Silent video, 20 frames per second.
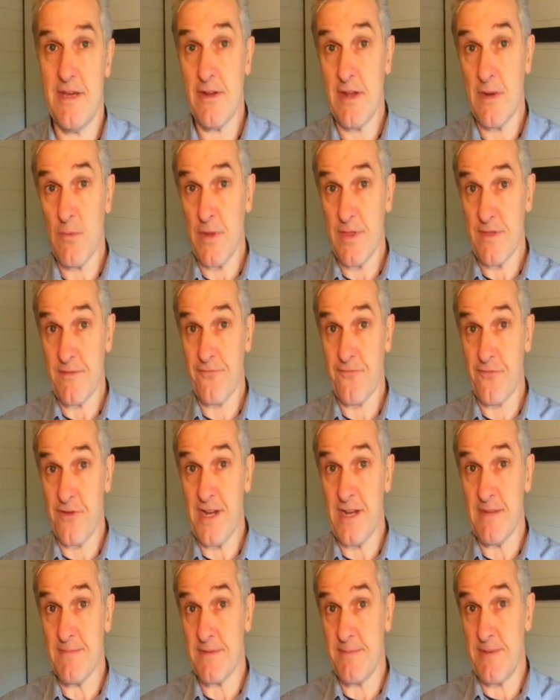and I'd want the
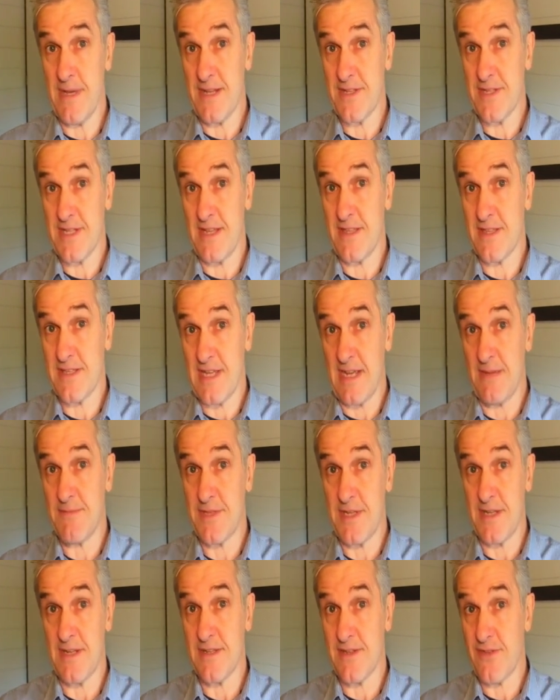freedom to be able to say the same
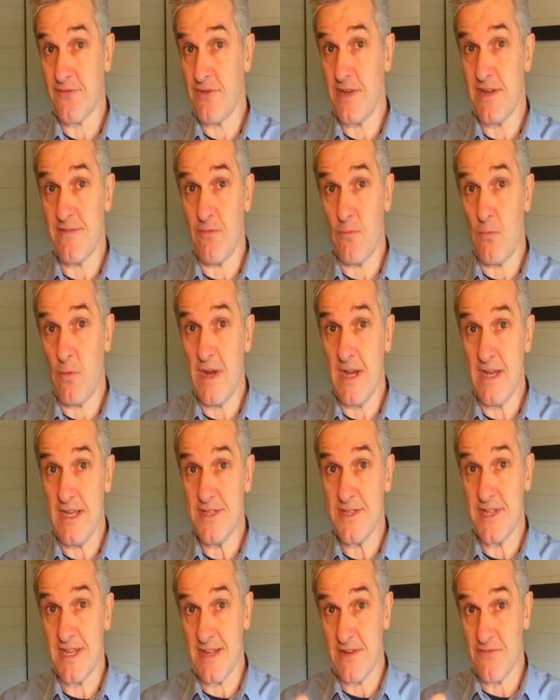sentence 3 different
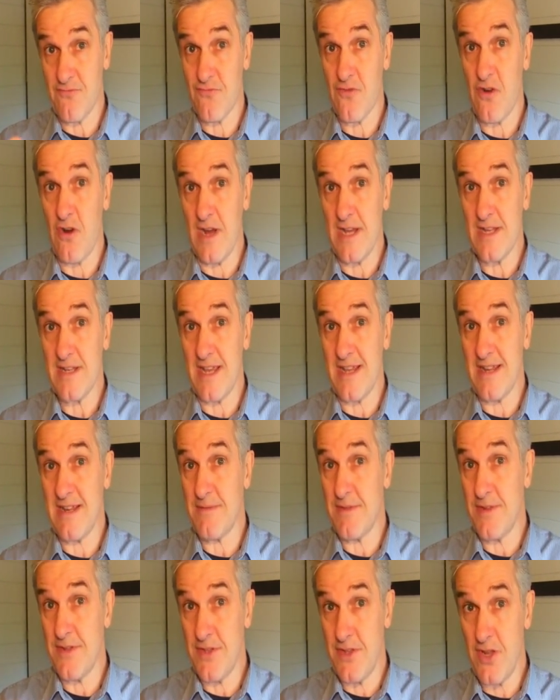ways to get it right
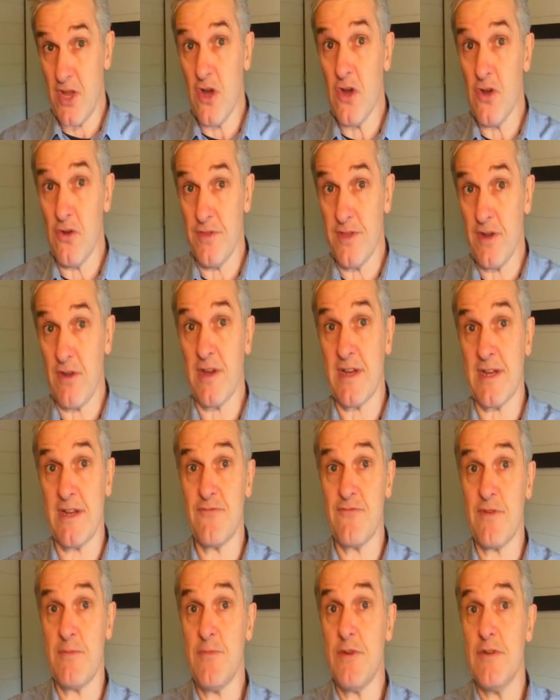and know that I
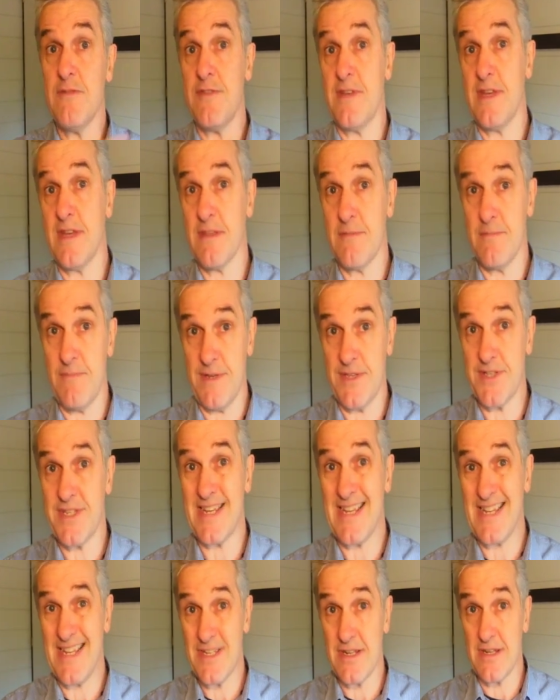can remove the other
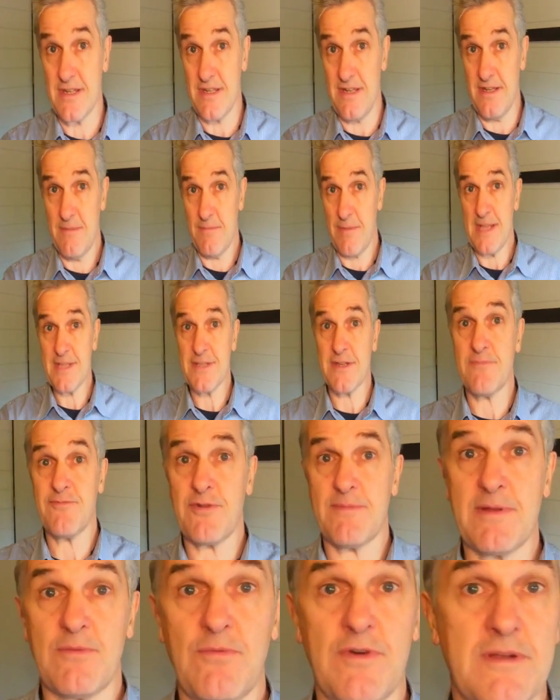bits easily. Plus, I
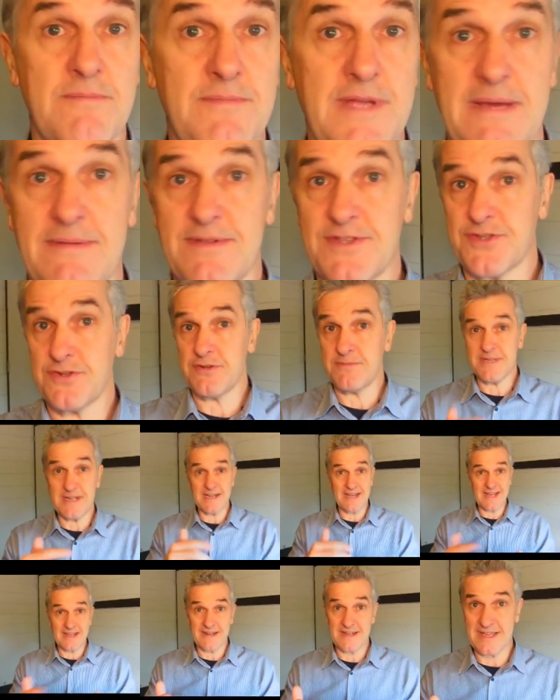probably want to be able to zoom
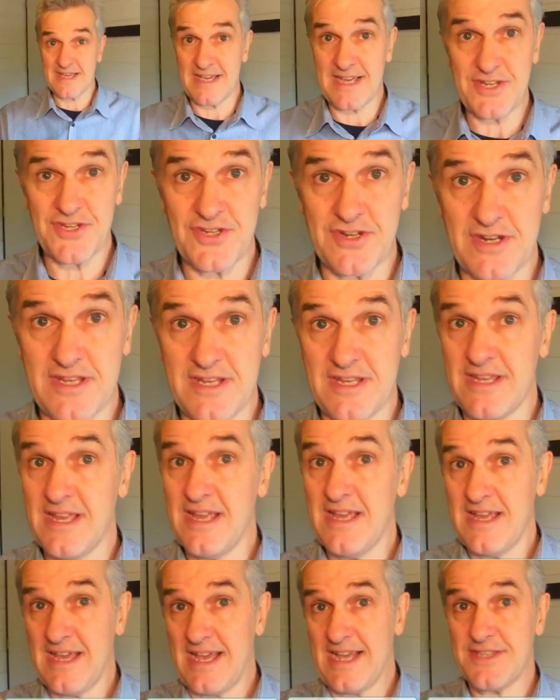in and out occasionally,
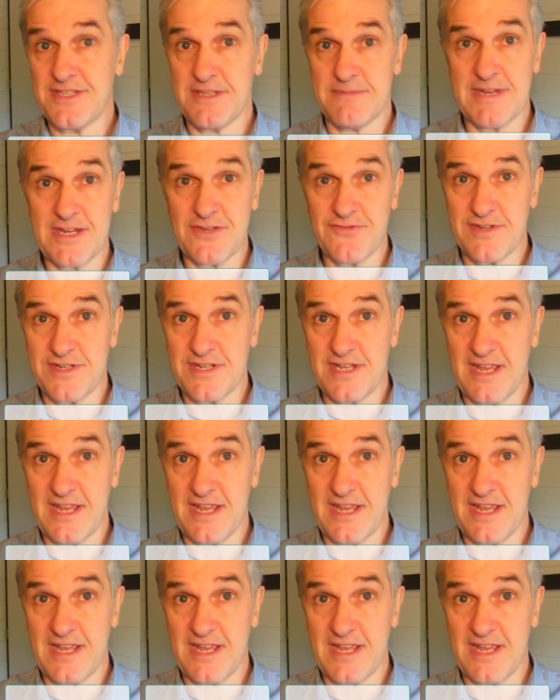add some extra